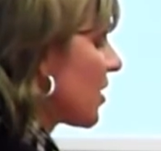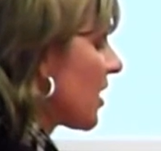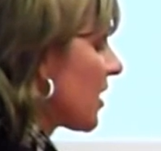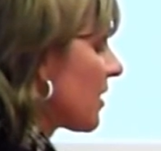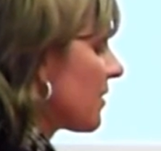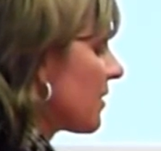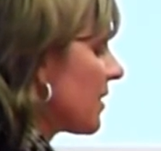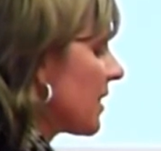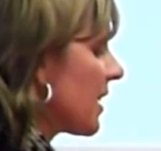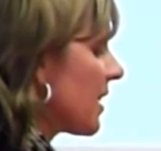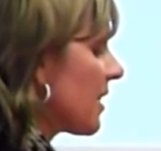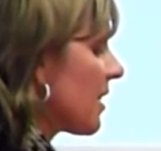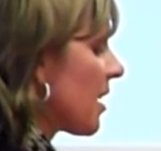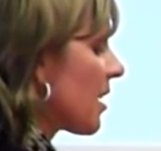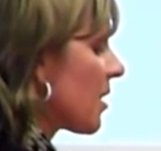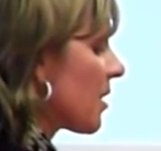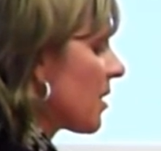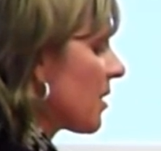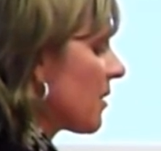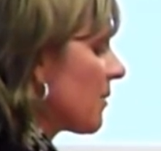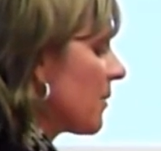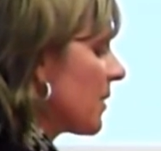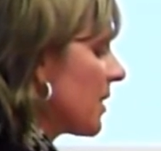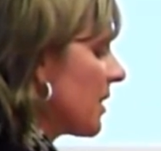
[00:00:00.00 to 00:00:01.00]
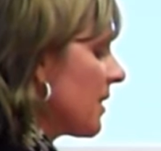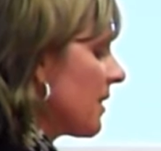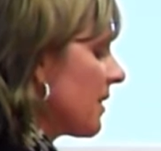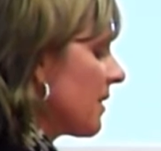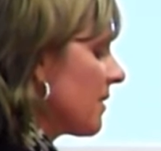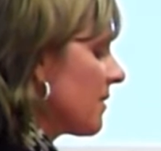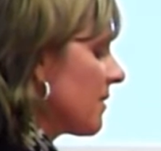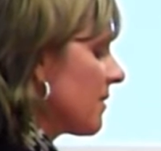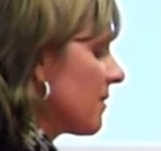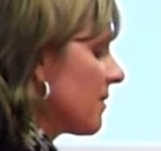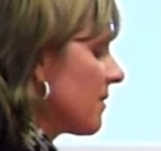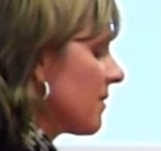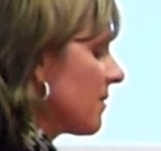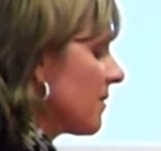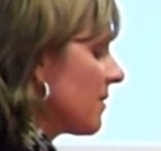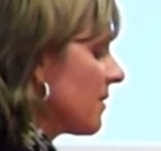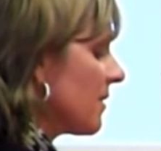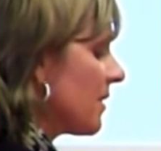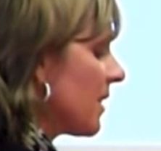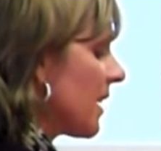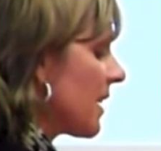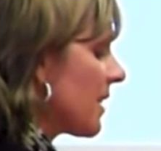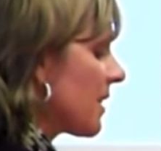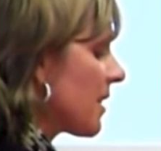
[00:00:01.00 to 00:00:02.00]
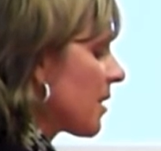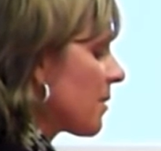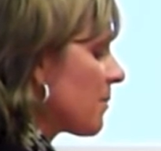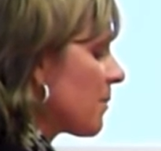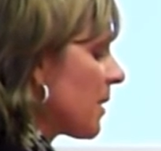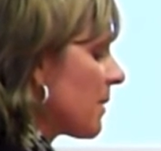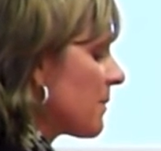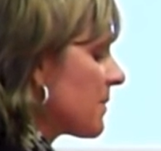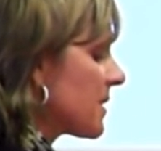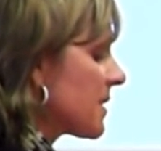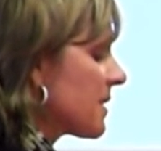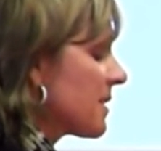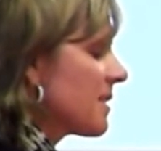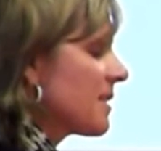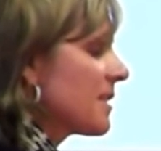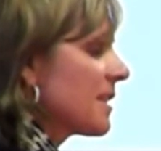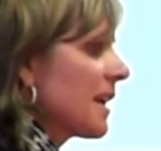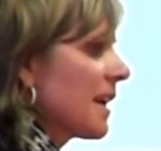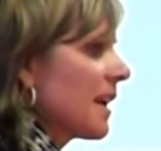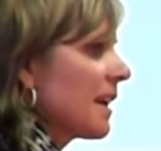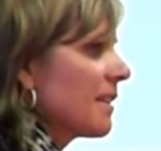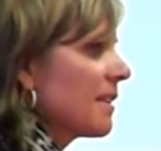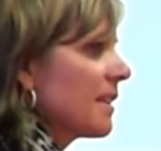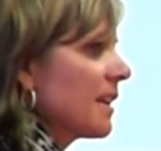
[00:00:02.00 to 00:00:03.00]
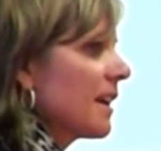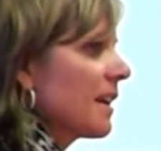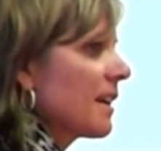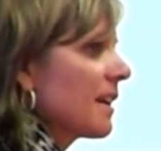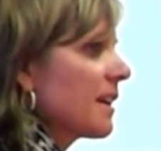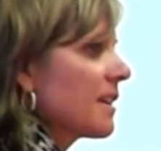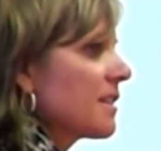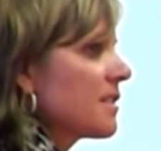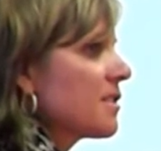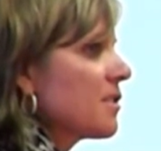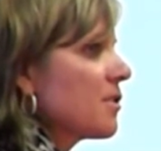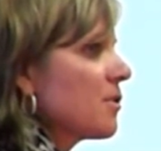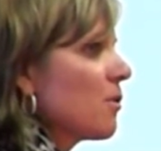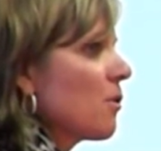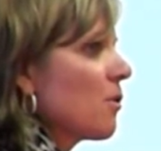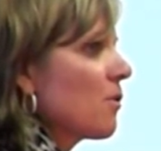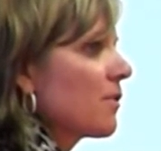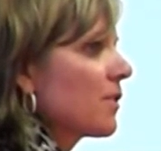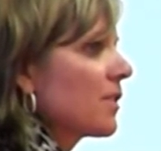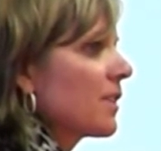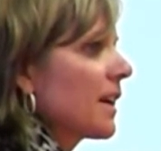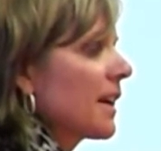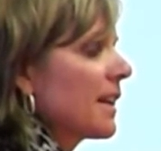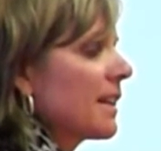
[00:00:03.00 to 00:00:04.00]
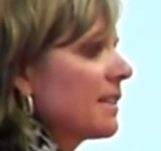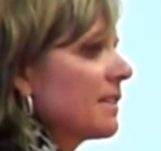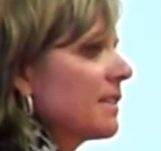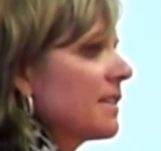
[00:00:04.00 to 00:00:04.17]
generally we like our moms to stay in the NICU overnight,